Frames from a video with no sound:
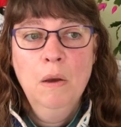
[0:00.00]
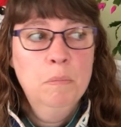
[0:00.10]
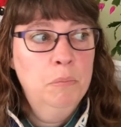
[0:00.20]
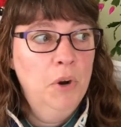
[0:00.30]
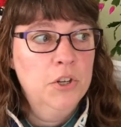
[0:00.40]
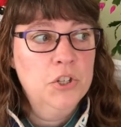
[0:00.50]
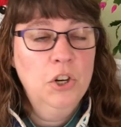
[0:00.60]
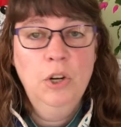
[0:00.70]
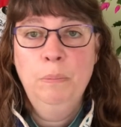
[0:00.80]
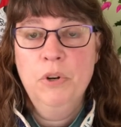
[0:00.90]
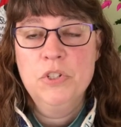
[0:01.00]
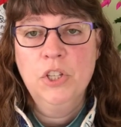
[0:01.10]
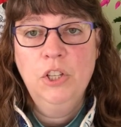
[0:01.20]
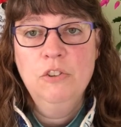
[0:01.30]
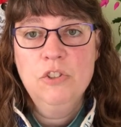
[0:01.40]
pressure and
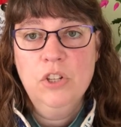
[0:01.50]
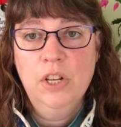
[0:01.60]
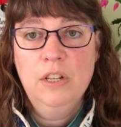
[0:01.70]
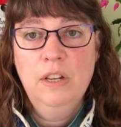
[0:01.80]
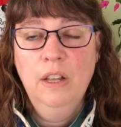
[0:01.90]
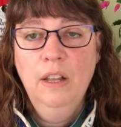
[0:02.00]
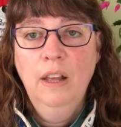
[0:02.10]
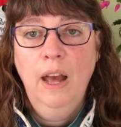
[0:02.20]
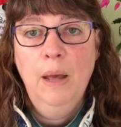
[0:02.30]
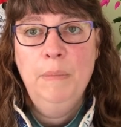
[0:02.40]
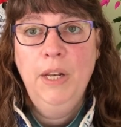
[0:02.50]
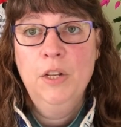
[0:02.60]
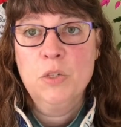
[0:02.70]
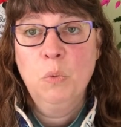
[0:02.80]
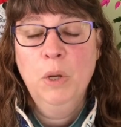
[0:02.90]
persecution in
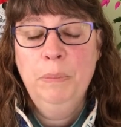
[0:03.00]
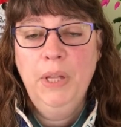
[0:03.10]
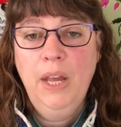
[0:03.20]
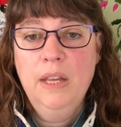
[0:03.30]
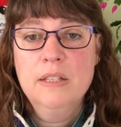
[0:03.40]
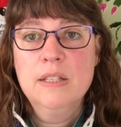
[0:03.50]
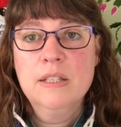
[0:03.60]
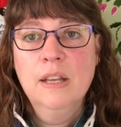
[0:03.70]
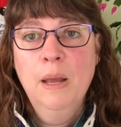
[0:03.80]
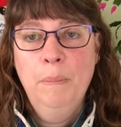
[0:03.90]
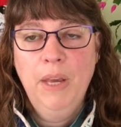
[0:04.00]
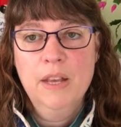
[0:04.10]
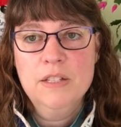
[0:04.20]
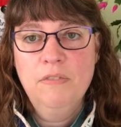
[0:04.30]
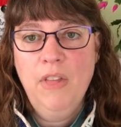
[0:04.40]
his workplace
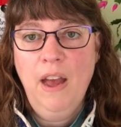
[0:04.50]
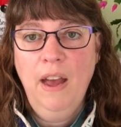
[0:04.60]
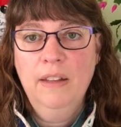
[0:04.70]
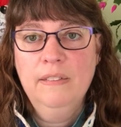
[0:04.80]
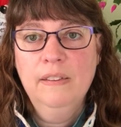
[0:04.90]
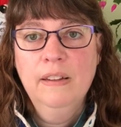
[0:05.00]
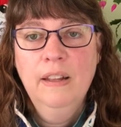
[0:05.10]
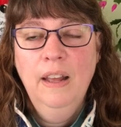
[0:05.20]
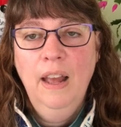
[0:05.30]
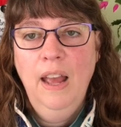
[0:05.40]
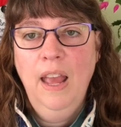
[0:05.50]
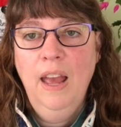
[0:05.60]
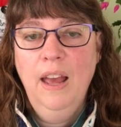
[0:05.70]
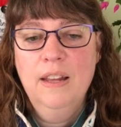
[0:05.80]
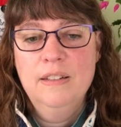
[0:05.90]
because of that.
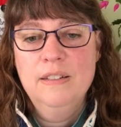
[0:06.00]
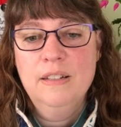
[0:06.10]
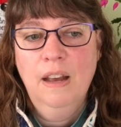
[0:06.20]
And,